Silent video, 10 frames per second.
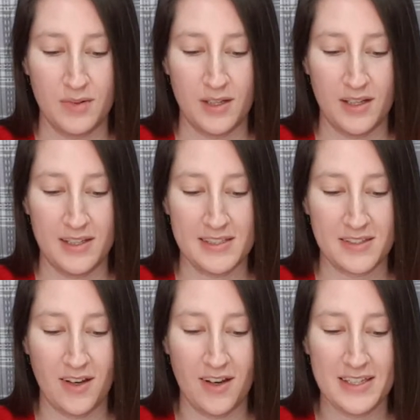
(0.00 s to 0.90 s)
and it's
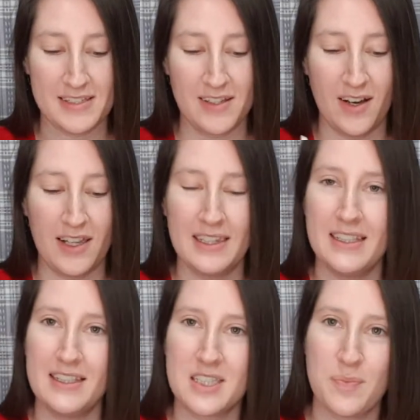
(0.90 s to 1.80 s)
got a
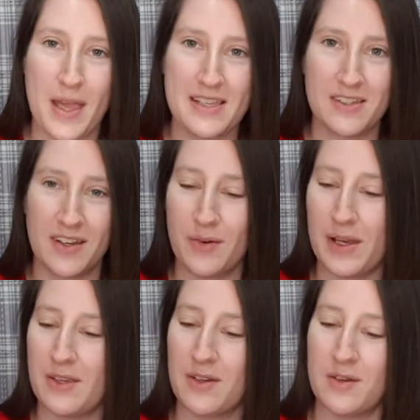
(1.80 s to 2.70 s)
little space on it where
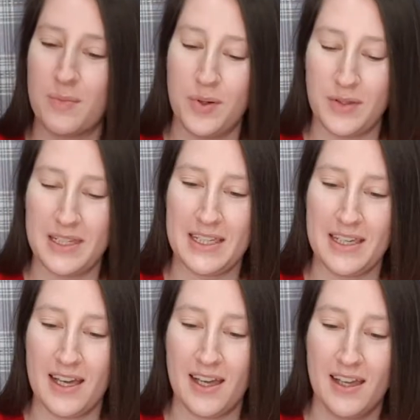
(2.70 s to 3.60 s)
you can put
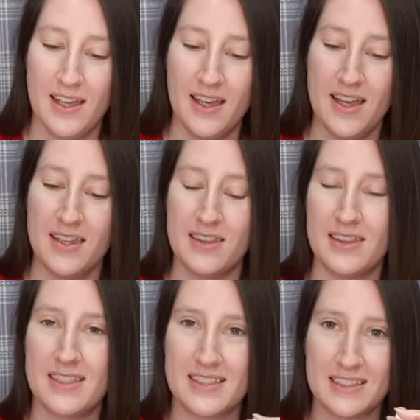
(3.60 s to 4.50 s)
the
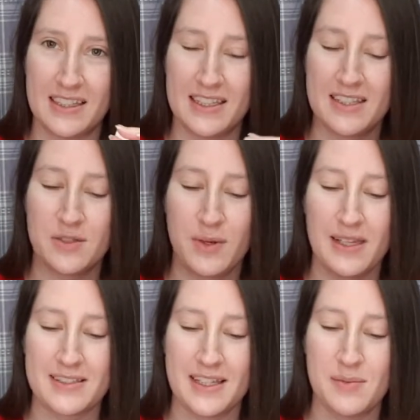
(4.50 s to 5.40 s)
this little lid as well,
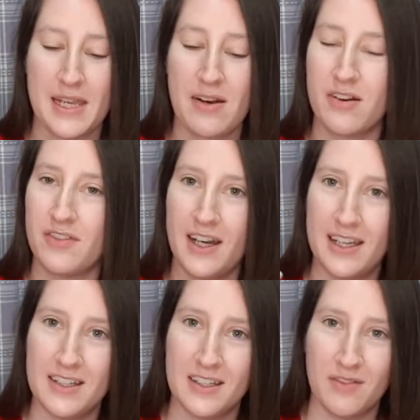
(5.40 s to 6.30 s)
because I'm
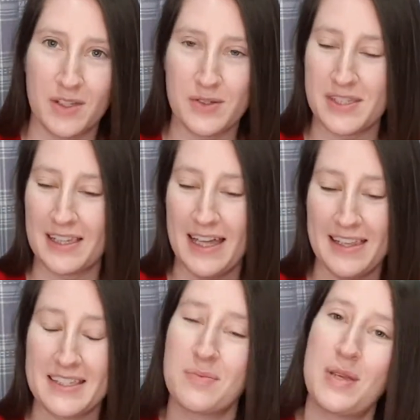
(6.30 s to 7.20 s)
terrified of losing that.
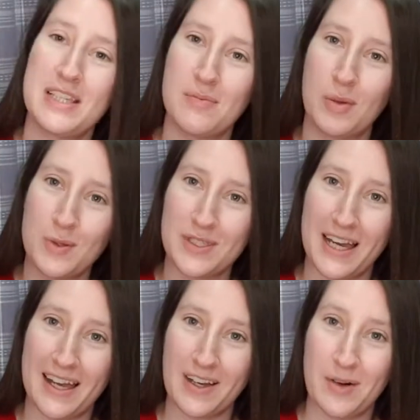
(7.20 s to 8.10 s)
There's a piece of blue
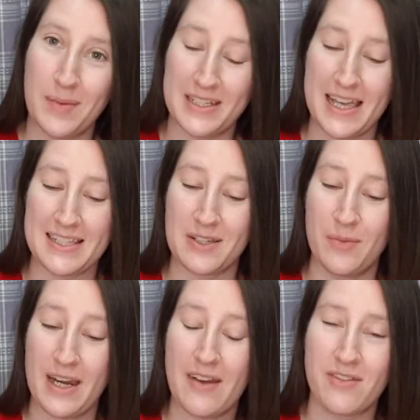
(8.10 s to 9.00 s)
tack on my desk, and
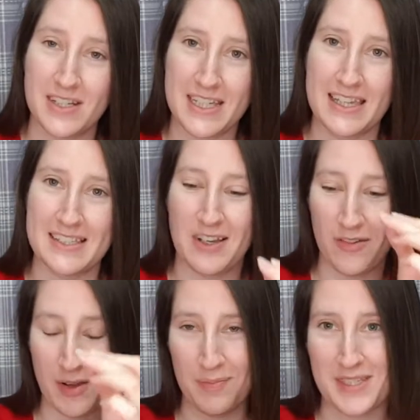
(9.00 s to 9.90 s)
whenever I take this off,
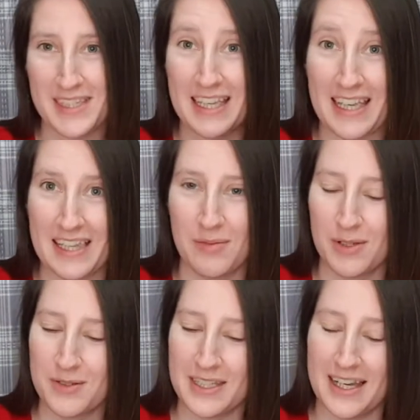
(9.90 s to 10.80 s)
I stick it in the
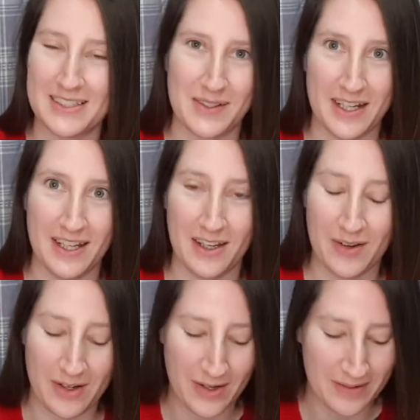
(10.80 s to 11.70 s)
blue tack so it can't go
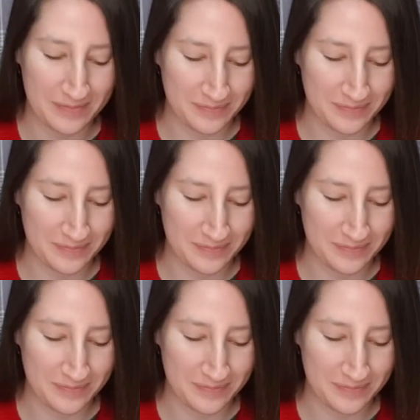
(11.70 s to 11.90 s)
anywhere.